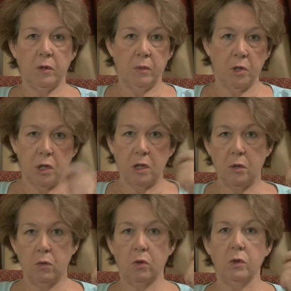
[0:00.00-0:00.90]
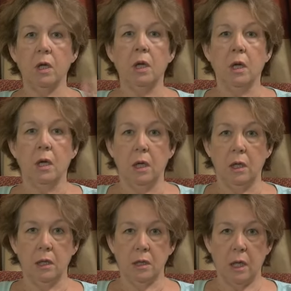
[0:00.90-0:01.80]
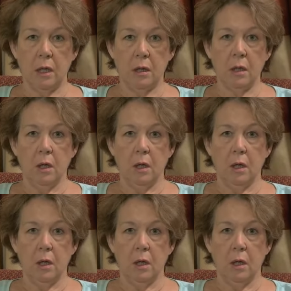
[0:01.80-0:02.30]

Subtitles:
with a machete wound in his head,